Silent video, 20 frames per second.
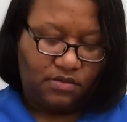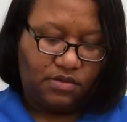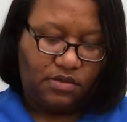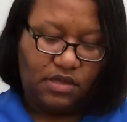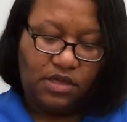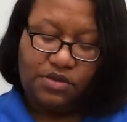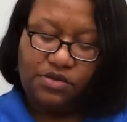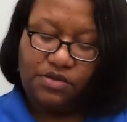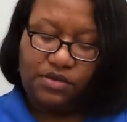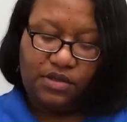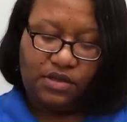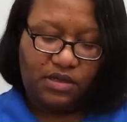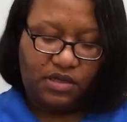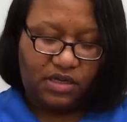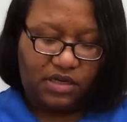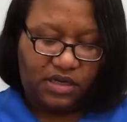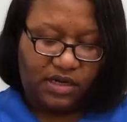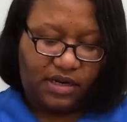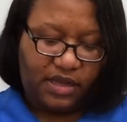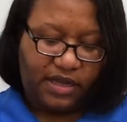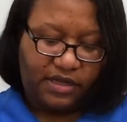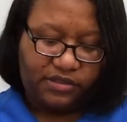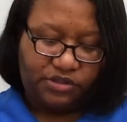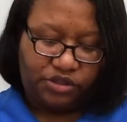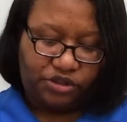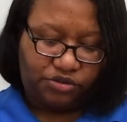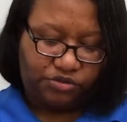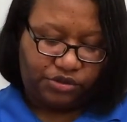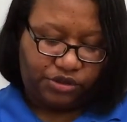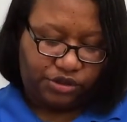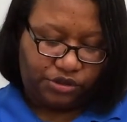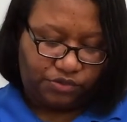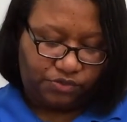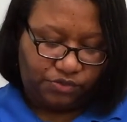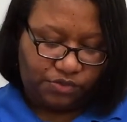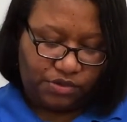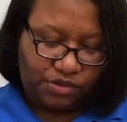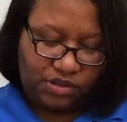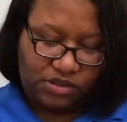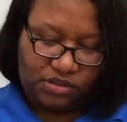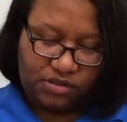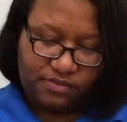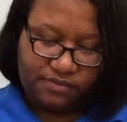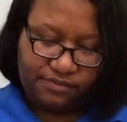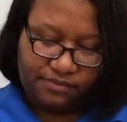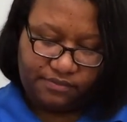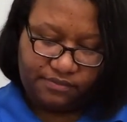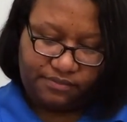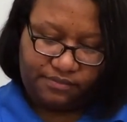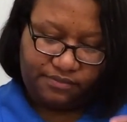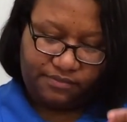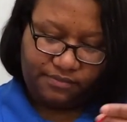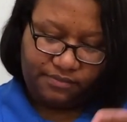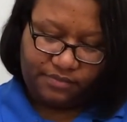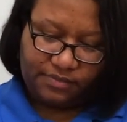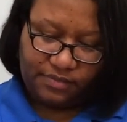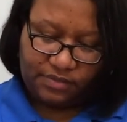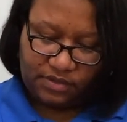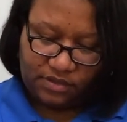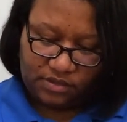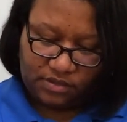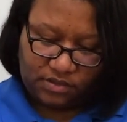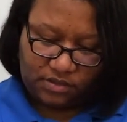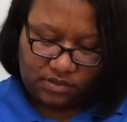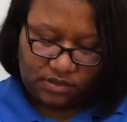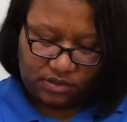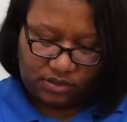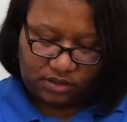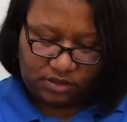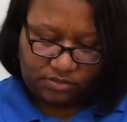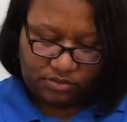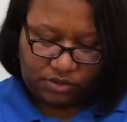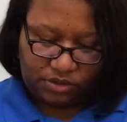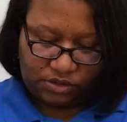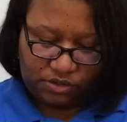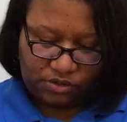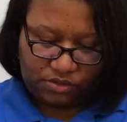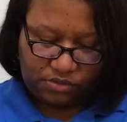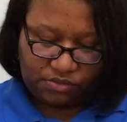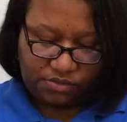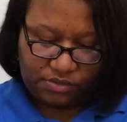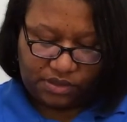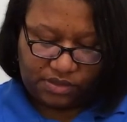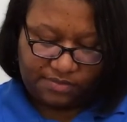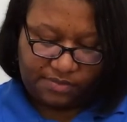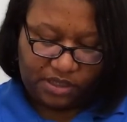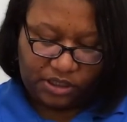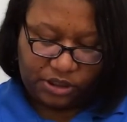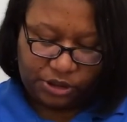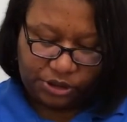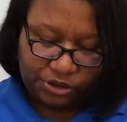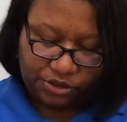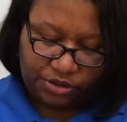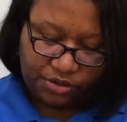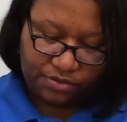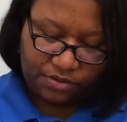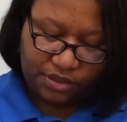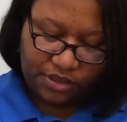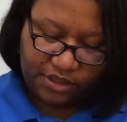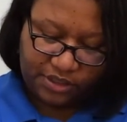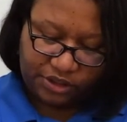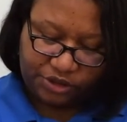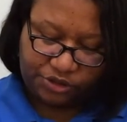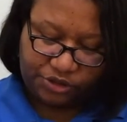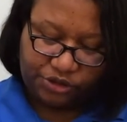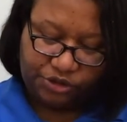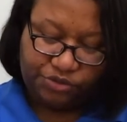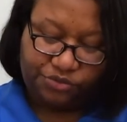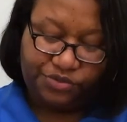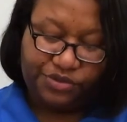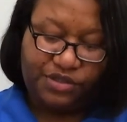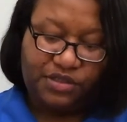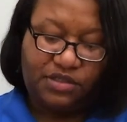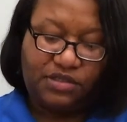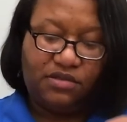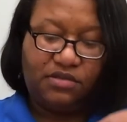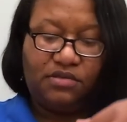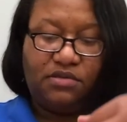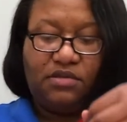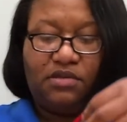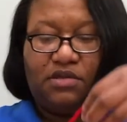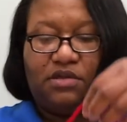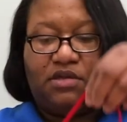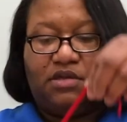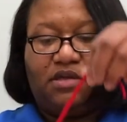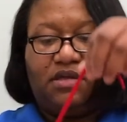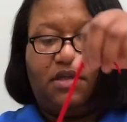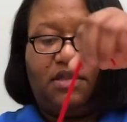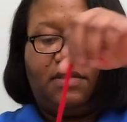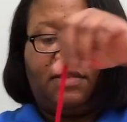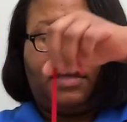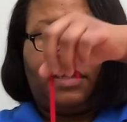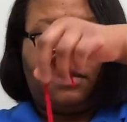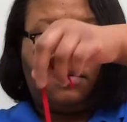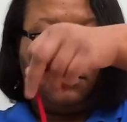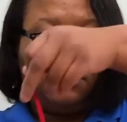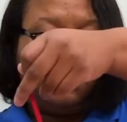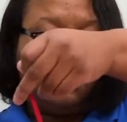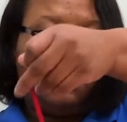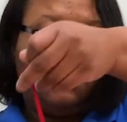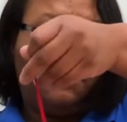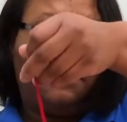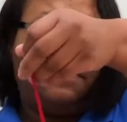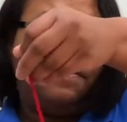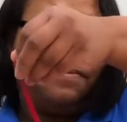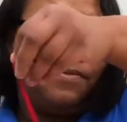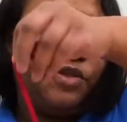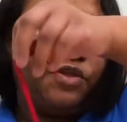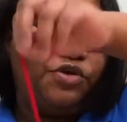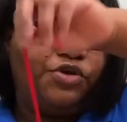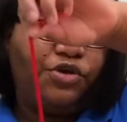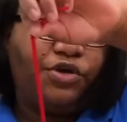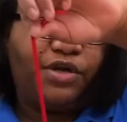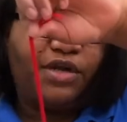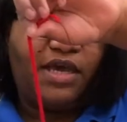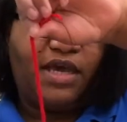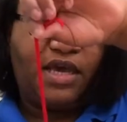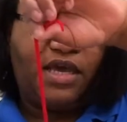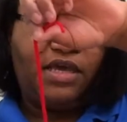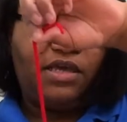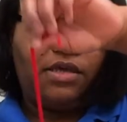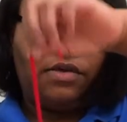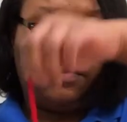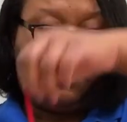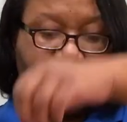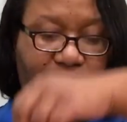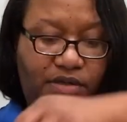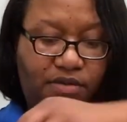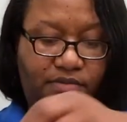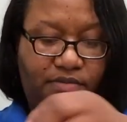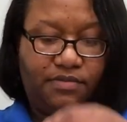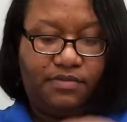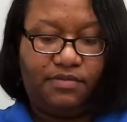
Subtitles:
And you can cut it how short you want it. It's up to you. And make sure you don't cut your string that you're gonna hang it with.